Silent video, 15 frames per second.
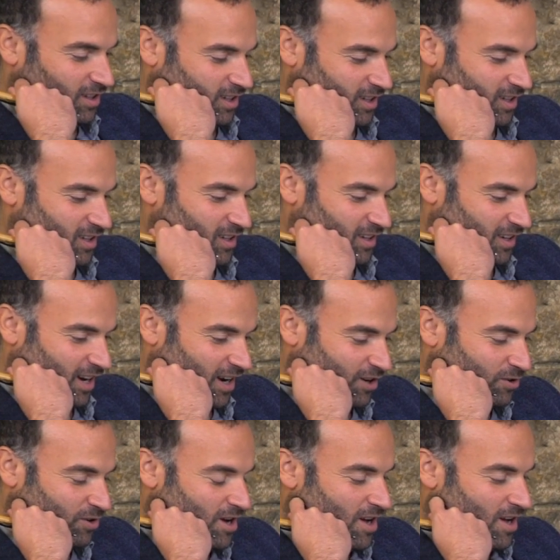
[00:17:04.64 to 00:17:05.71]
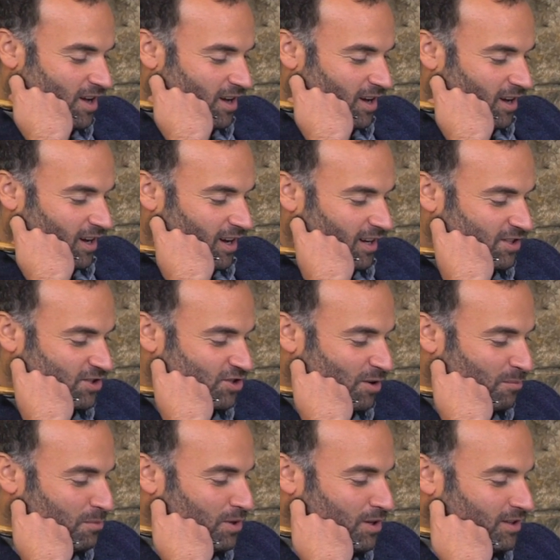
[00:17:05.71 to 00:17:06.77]
now. And
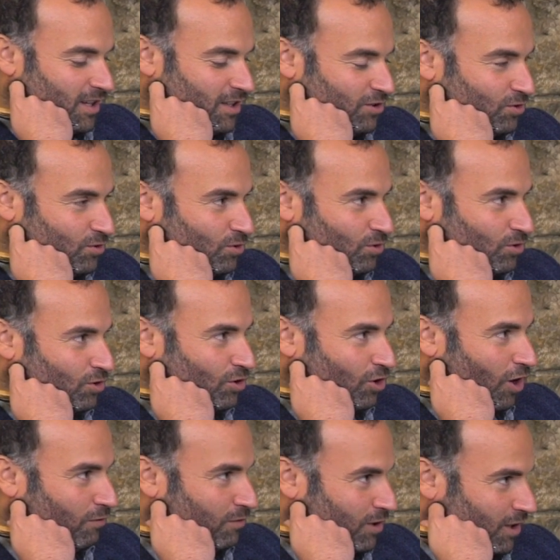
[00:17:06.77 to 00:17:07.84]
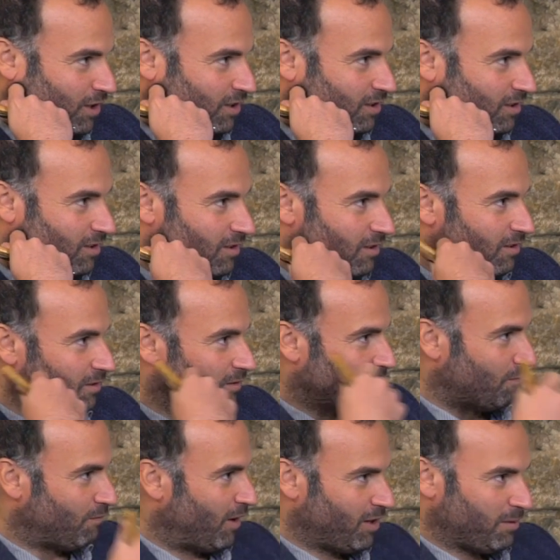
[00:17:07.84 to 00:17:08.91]
something that you cover
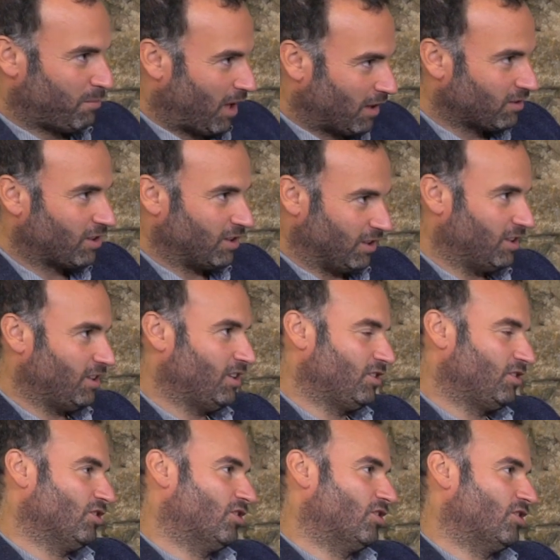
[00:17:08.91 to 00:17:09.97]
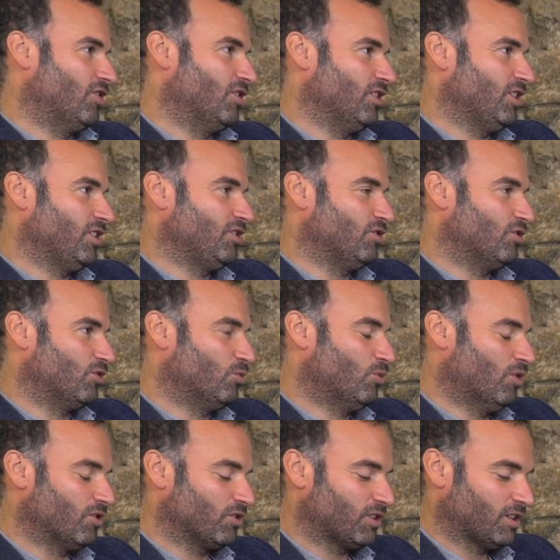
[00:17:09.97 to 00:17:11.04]
very bluntly in your
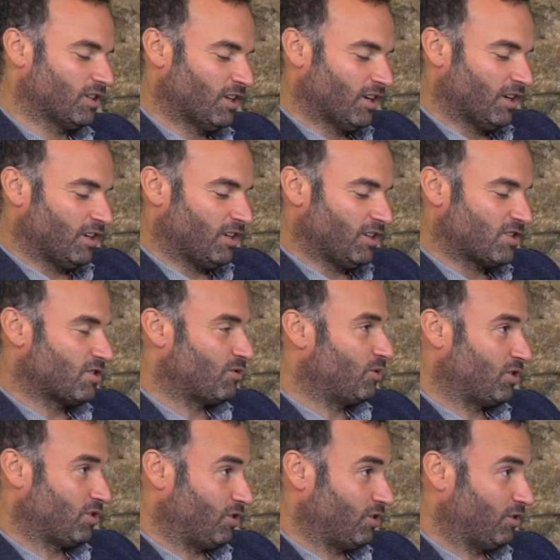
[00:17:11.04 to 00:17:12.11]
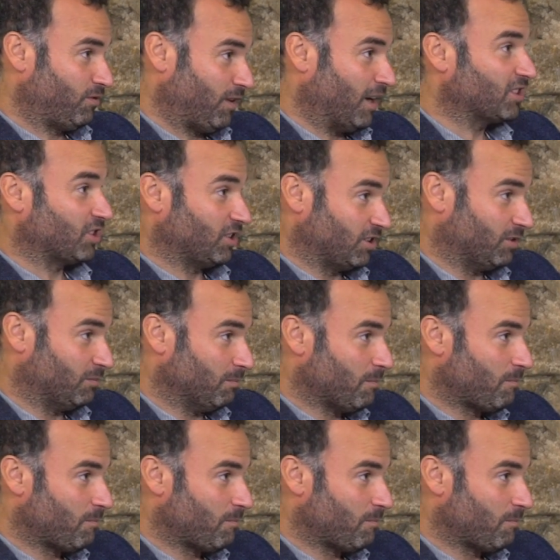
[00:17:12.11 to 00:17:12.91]
work is the return of fascism.